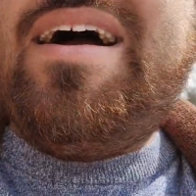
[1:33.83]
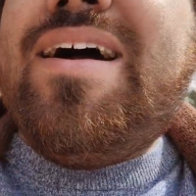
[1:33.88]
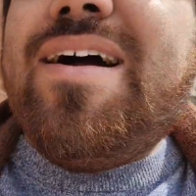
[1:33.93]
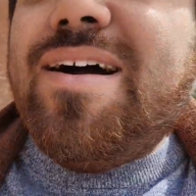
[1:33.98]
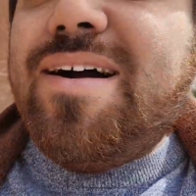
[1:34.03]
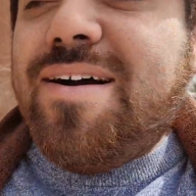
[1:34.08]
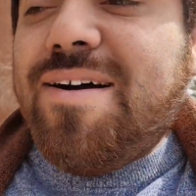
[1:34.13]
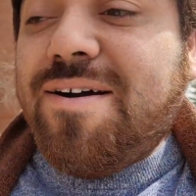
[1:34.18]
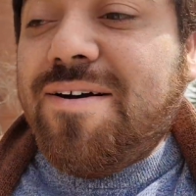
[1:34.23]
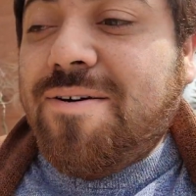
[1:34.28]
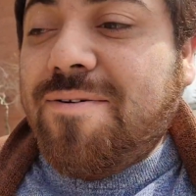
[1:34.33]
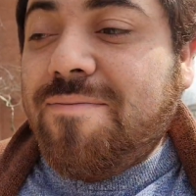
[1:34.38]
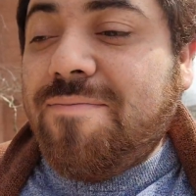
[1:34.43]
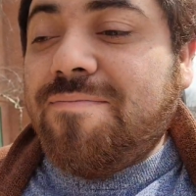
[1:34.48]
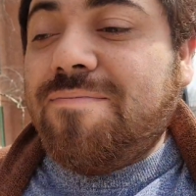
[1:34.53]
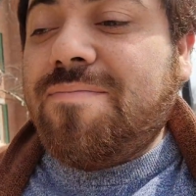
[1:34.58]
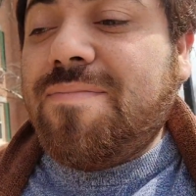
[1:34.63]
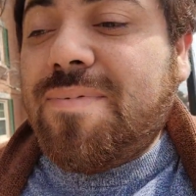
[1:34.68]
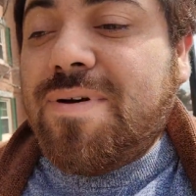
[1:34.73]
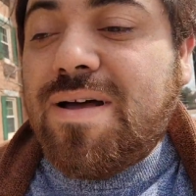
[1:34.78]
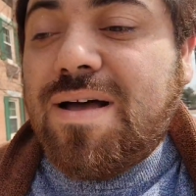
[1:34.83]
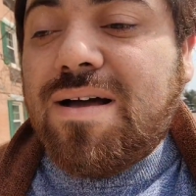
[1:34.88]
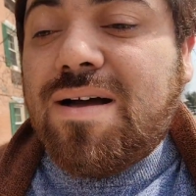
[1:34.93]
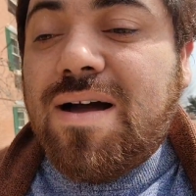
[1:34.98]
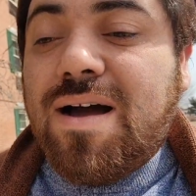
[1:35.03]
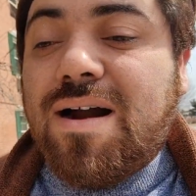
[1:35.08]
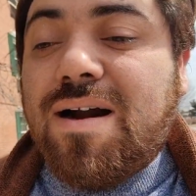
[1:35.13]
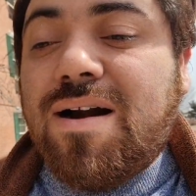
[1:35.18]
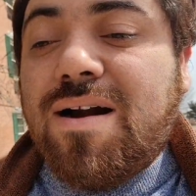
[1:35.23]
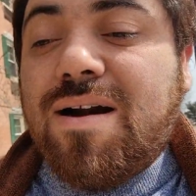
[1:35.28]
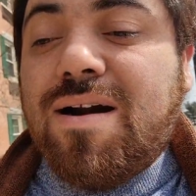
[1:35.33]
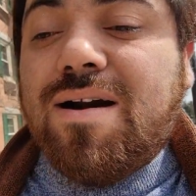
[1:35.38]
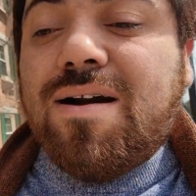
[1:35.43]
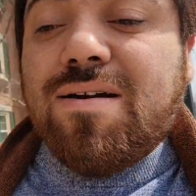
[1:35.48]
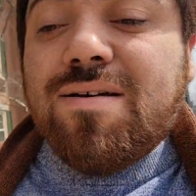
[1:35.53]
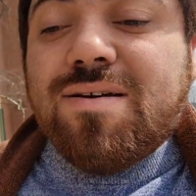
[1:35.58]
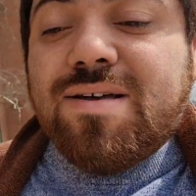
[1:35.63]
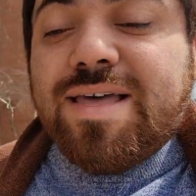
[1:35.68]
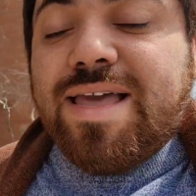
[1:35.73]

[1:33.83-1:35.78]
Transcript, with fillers: um, are